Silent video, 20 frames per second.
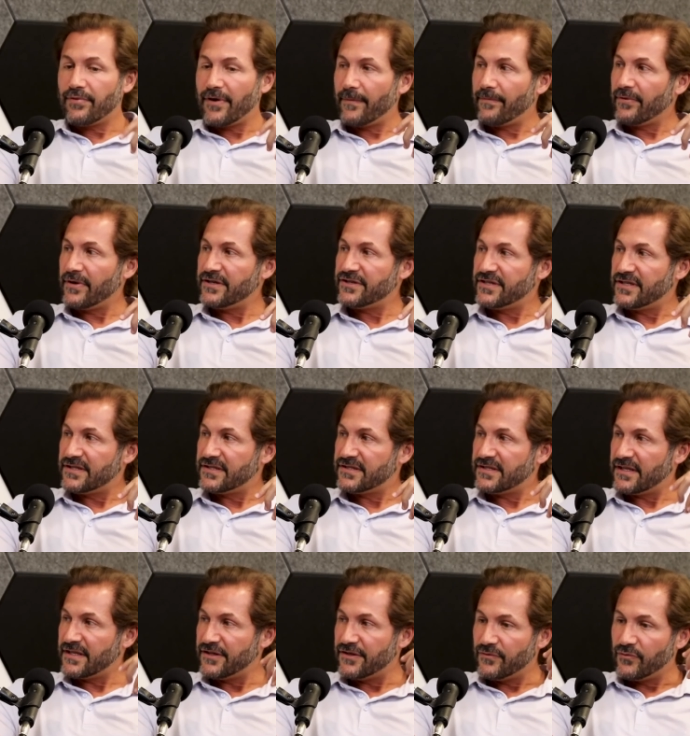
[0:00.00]
Preparation
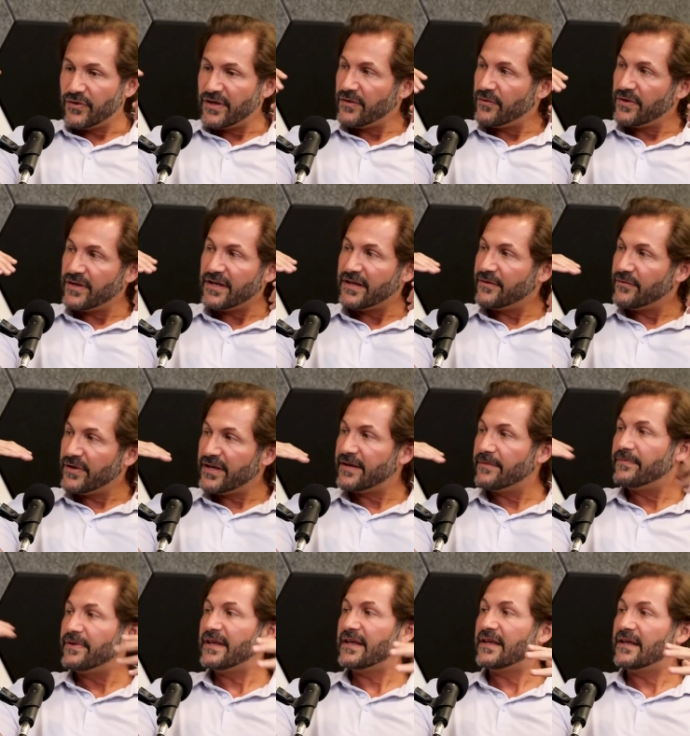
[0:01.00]
is we we, we
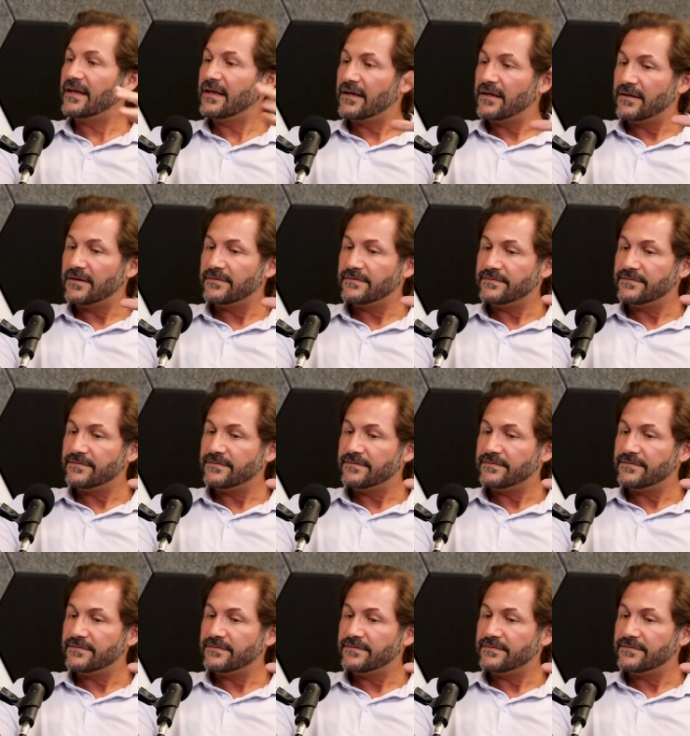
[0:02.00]
could be